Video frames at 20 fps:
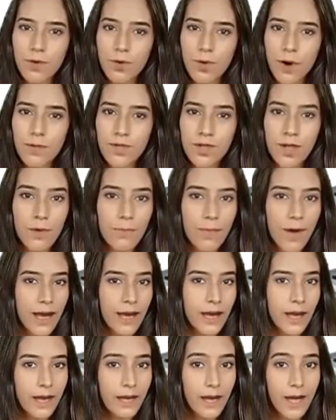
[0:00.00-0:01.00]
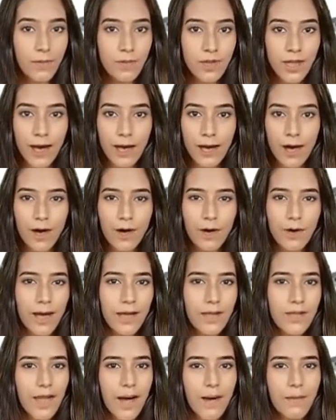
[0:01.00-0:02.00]
Crypto mining in general
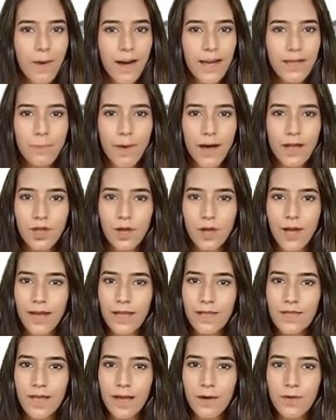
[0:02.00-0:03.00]
is done by specialized